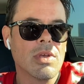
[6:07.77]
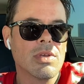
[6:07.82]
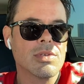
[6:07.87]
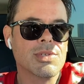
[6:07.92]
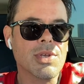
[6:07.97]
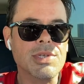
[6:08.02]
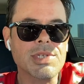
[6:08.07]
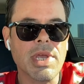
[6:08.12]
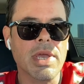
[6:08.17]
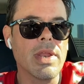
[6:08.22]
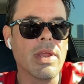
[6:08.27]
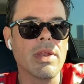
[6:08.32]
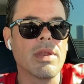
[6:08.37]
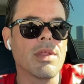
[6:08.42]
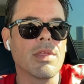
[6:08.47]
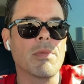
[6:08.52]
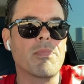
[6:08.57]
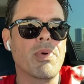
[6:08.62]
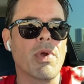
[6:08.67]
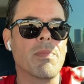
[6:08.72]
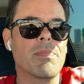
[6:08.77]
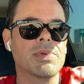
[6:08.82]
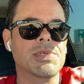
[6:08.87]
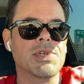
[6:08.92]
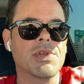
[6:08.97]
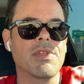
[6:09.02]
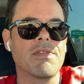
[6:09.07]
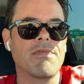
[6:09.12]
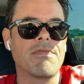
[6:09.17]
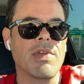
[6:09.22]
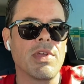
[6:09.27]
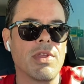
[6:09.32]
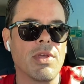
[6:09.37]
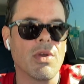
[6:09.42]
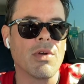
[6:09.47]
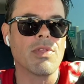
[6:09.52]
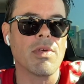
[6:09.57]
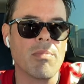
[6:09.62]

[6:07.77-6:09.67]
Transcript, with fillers: So let's get into the purpose of the video.